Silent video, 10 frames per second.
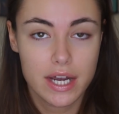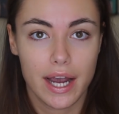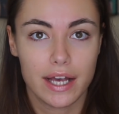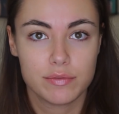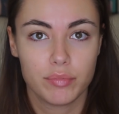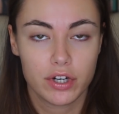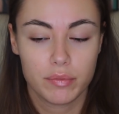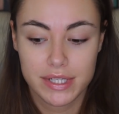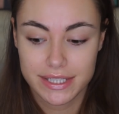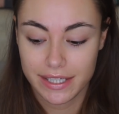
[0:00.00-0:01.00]
hasn't
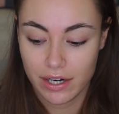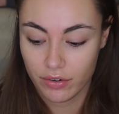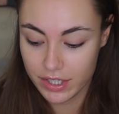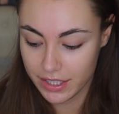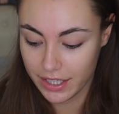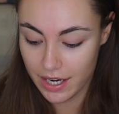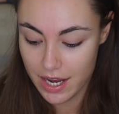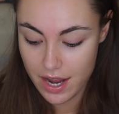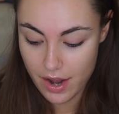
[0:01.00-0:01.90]
broken my skin out or anything,